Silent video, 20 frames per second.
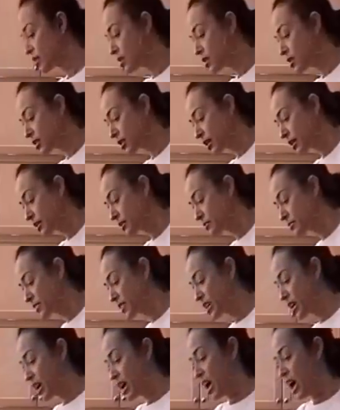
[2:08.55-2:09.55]
Okay.
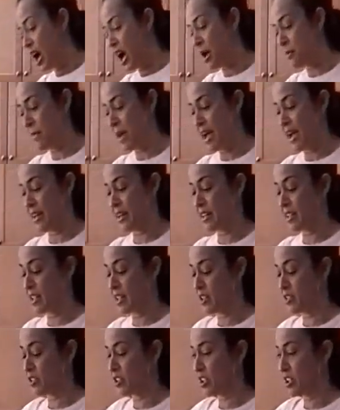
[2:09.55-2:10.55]
I'm adding
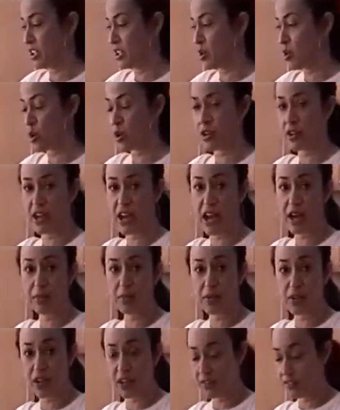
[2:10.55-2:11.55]
in the 1/4 cup
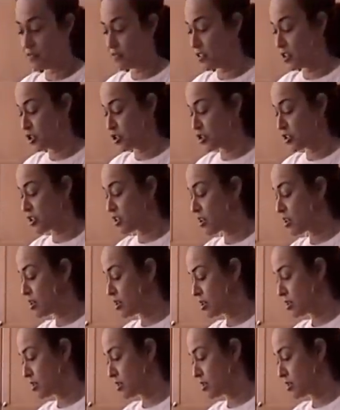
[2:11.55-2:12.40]
of the sugar.